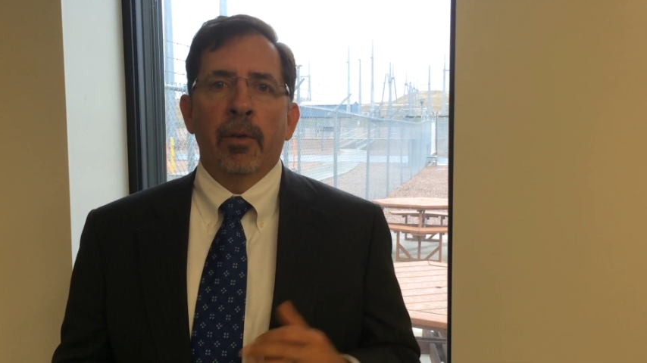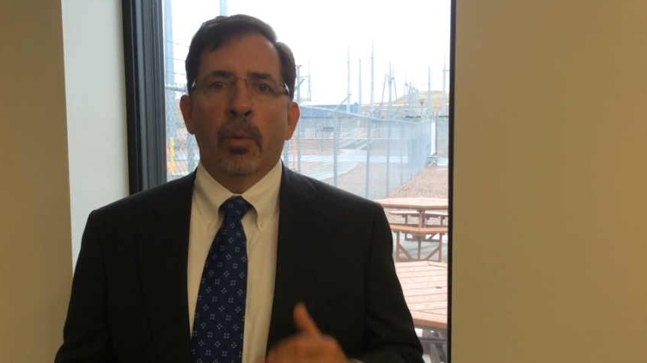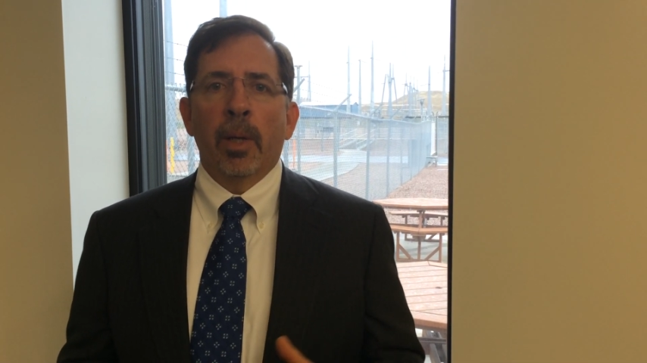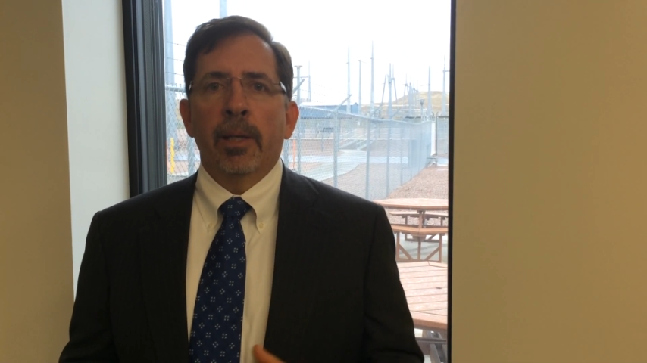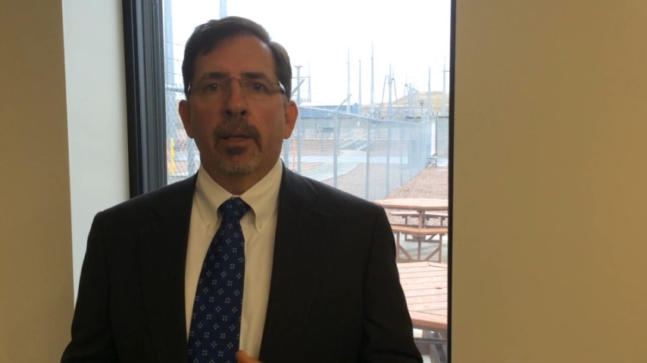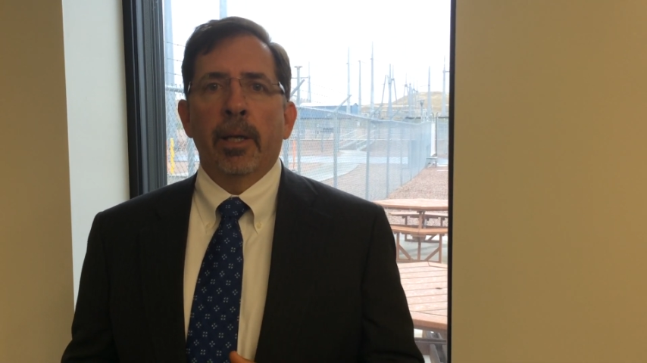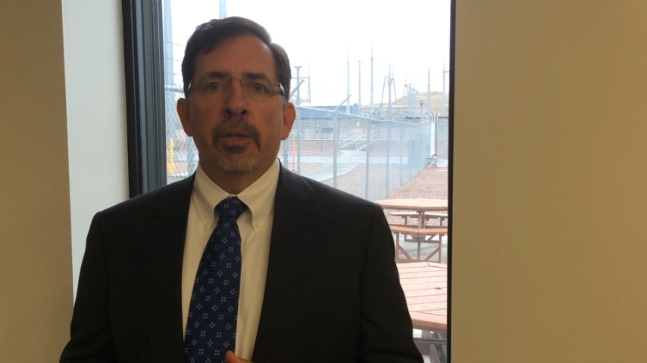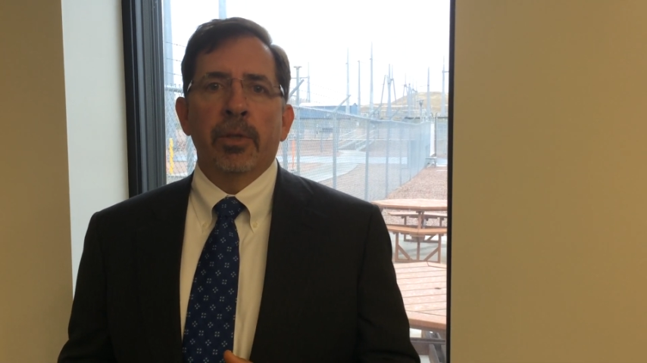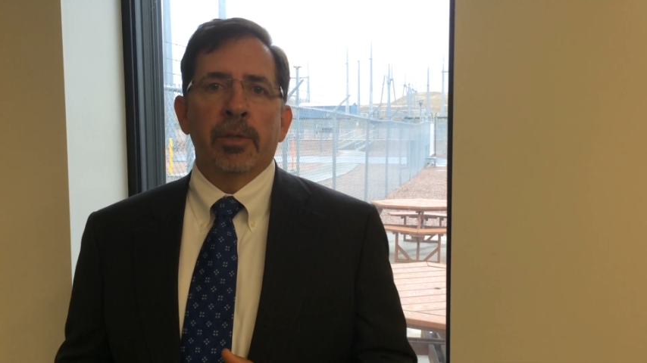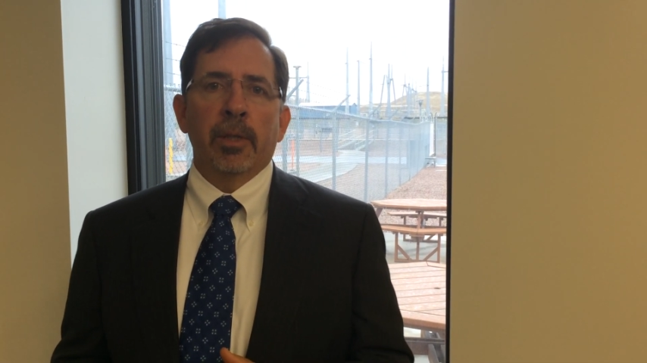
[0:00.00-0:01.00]
the
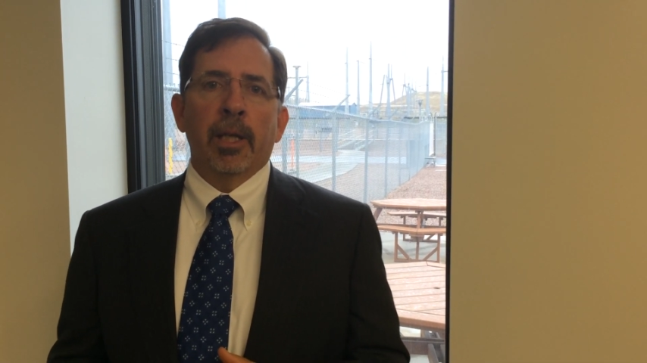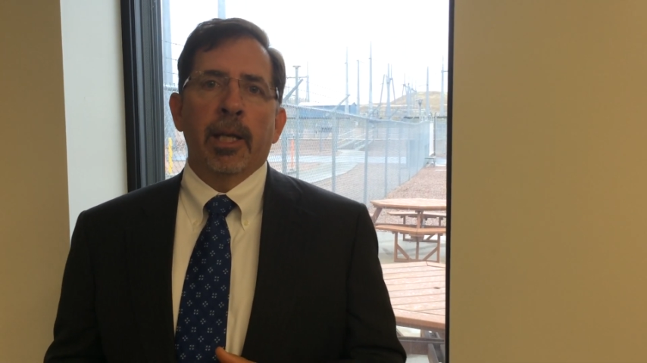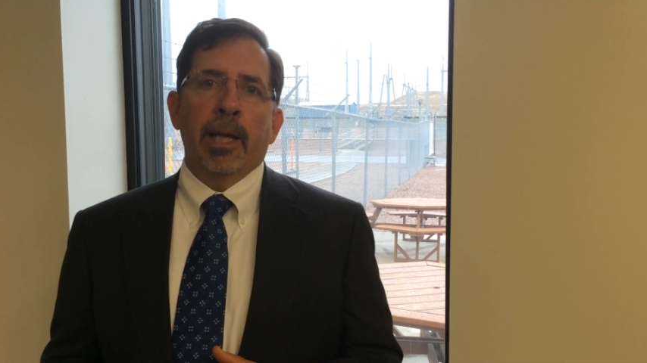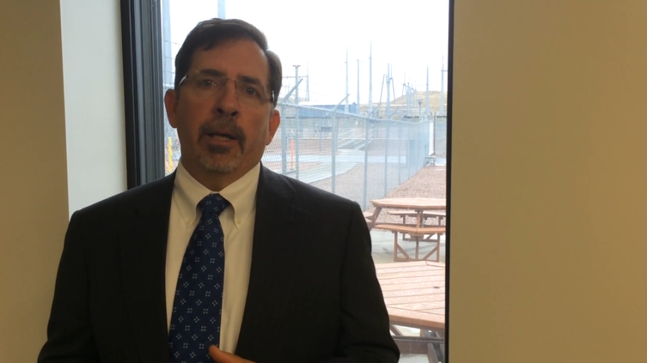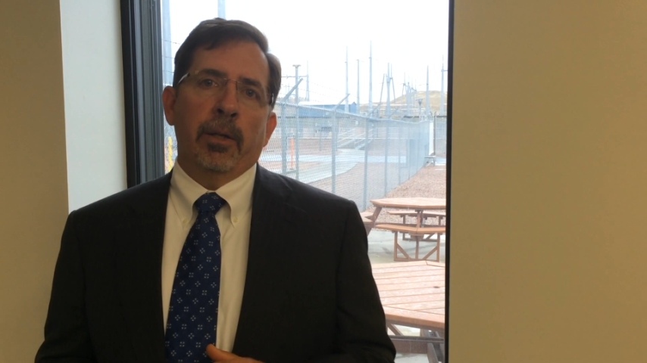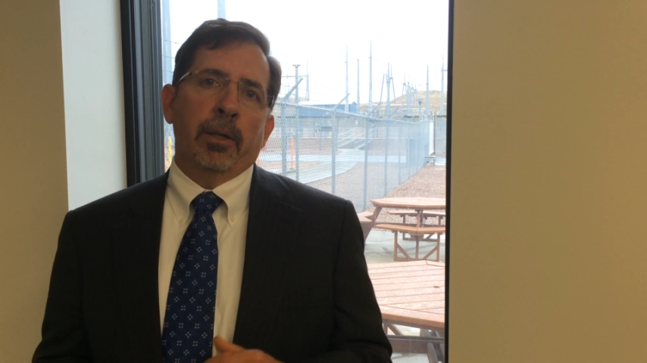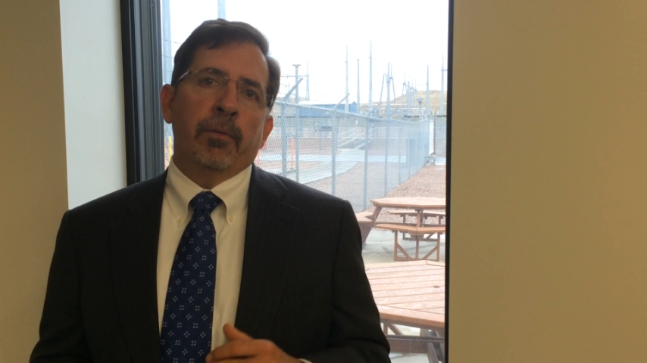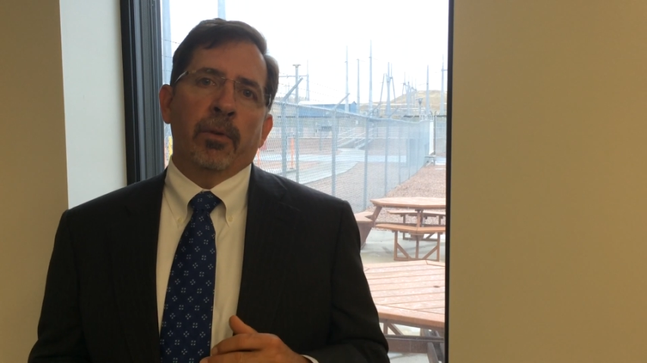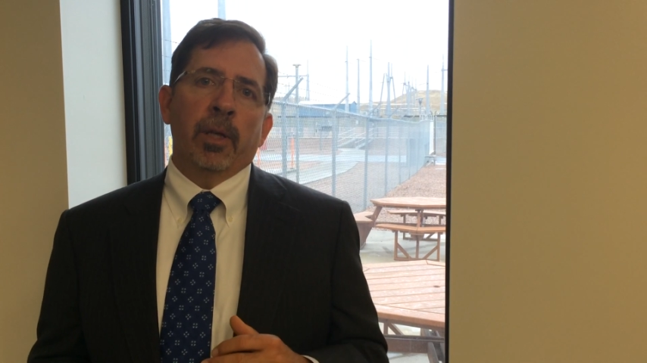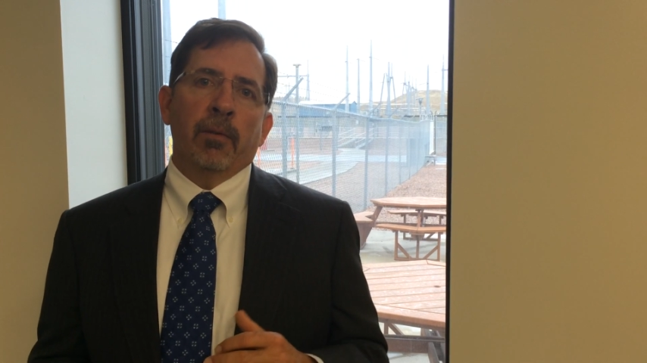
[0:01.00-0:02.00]
regulations and get out in
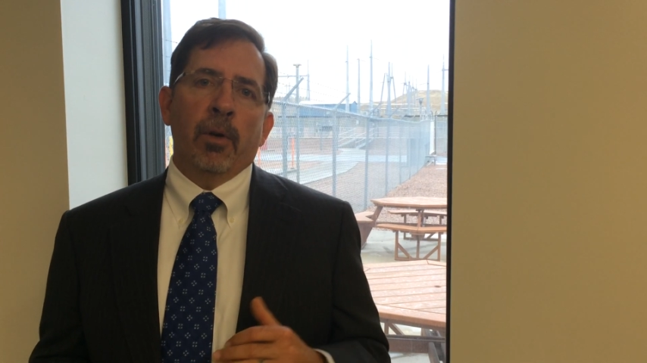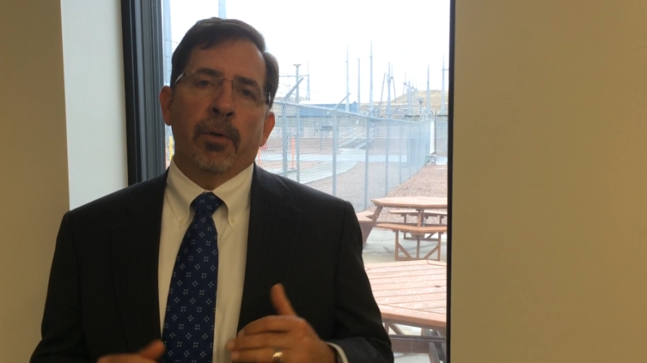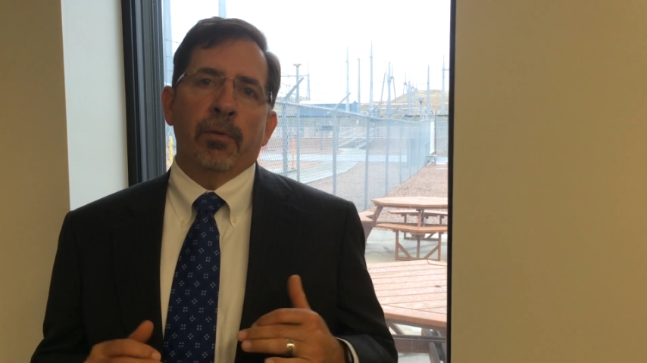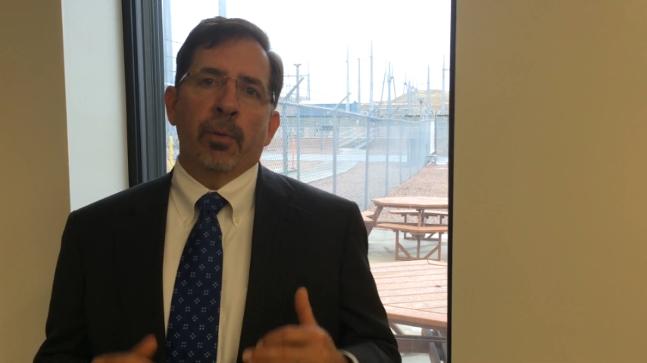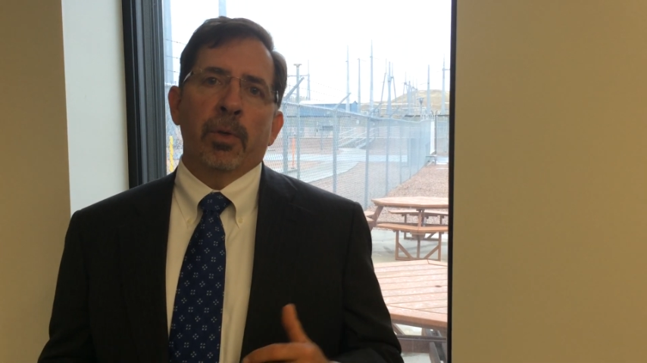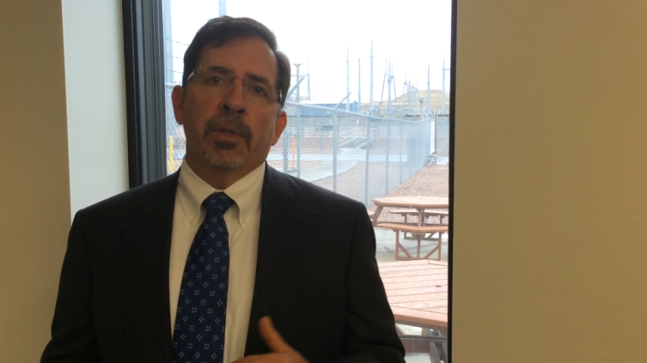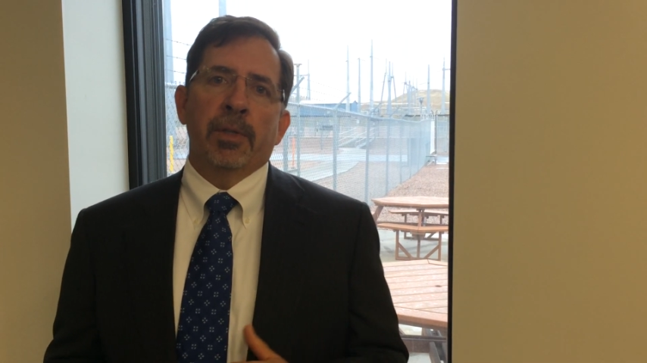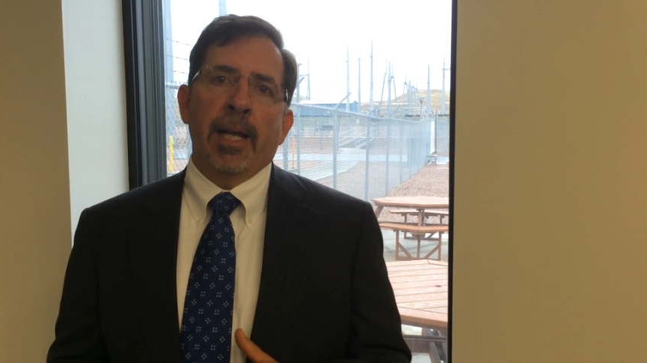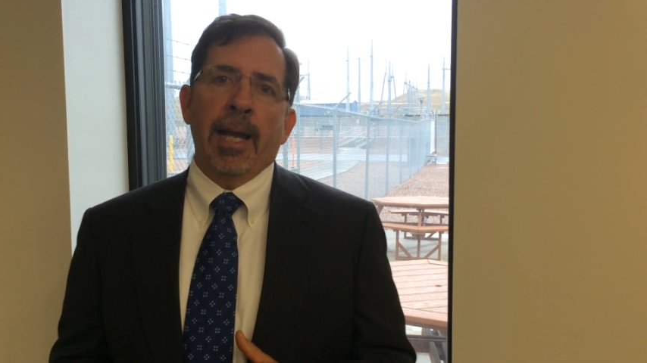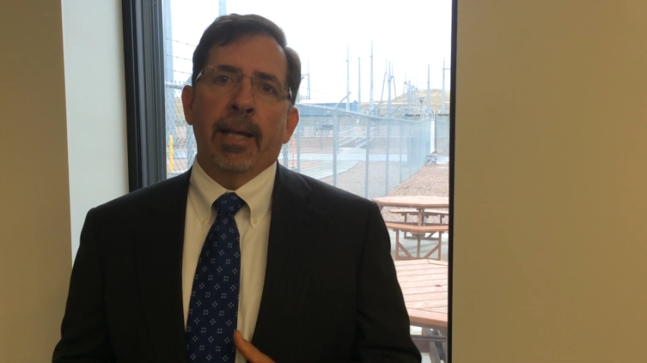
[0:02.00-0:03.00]
front of all the
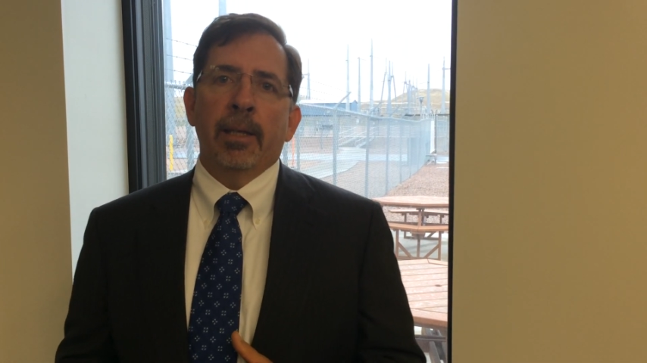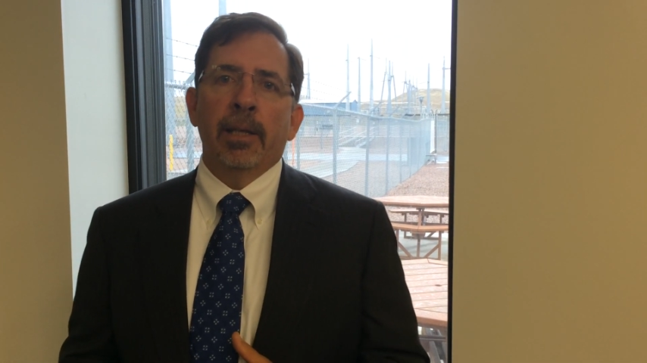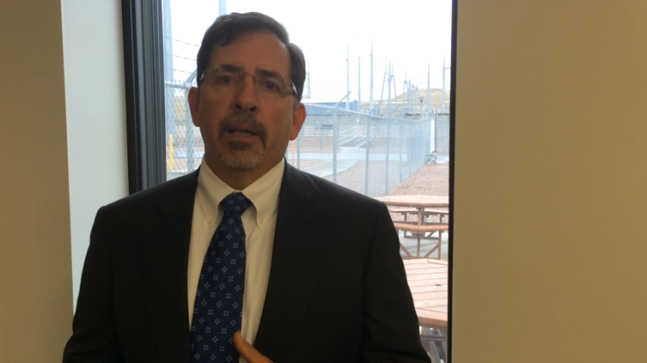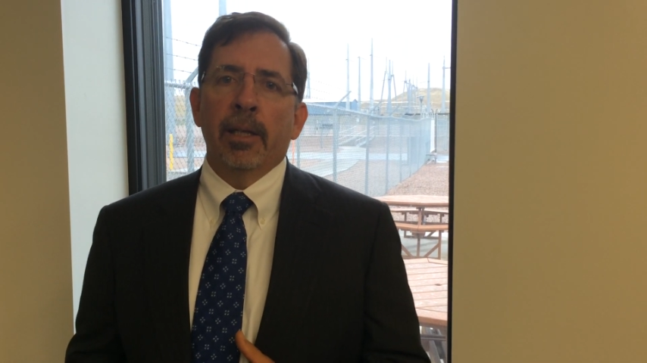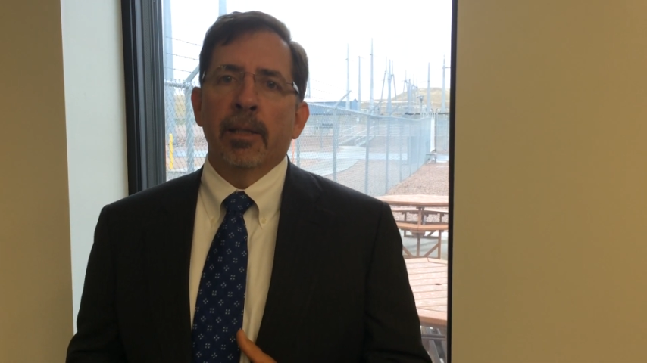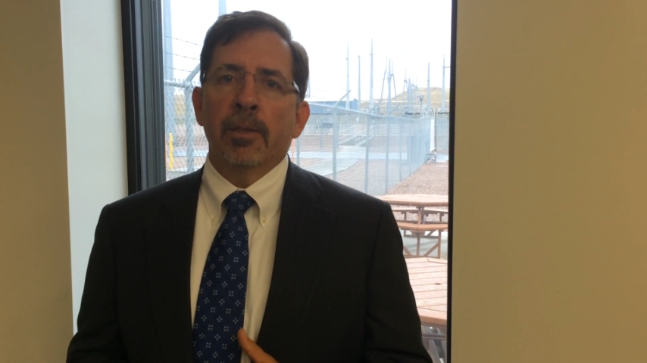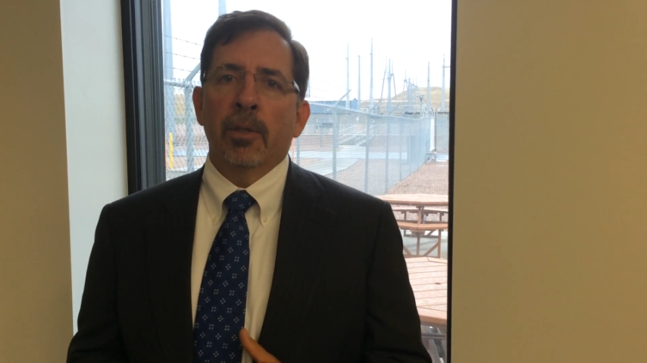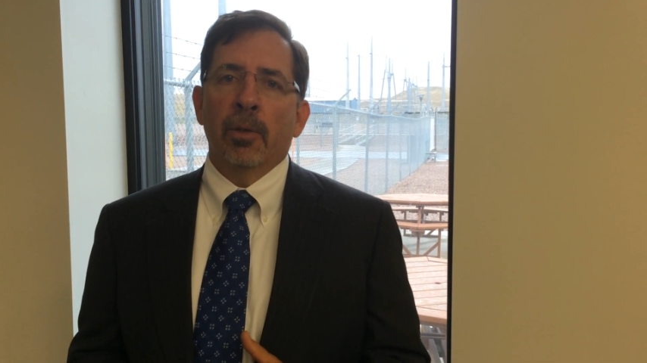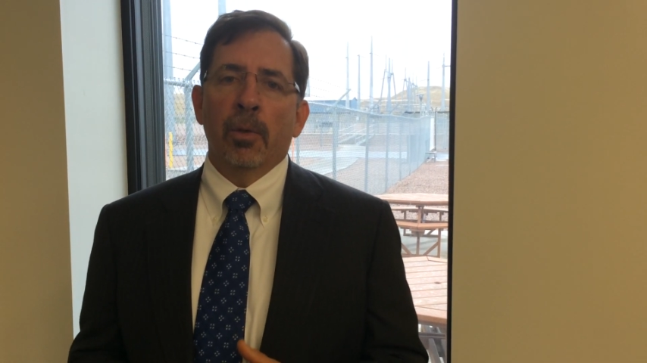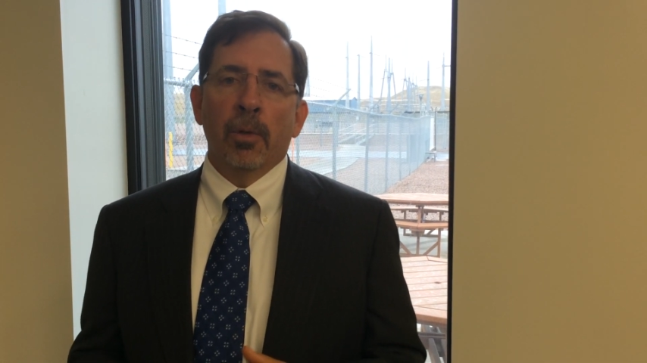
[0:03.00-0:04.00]
forces acting against
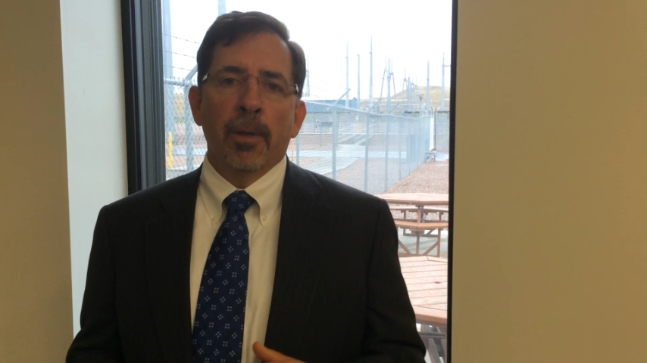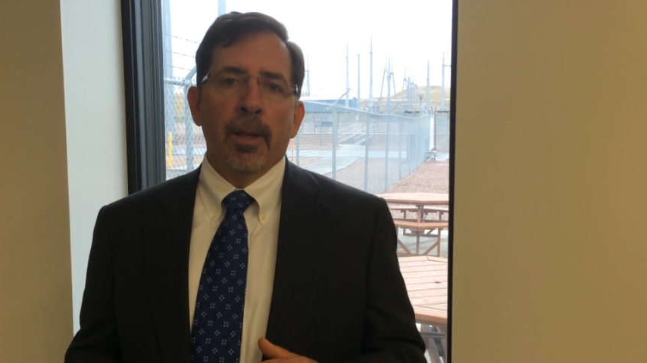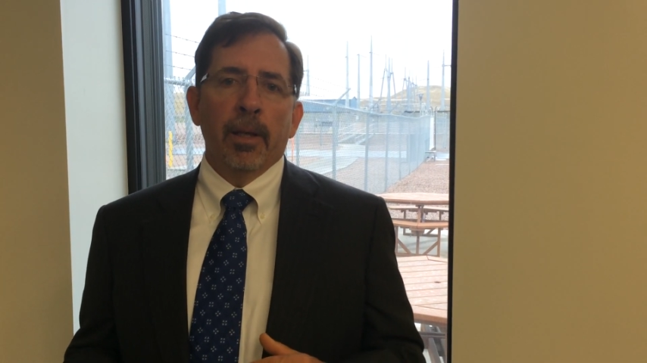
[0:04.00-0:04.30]
coal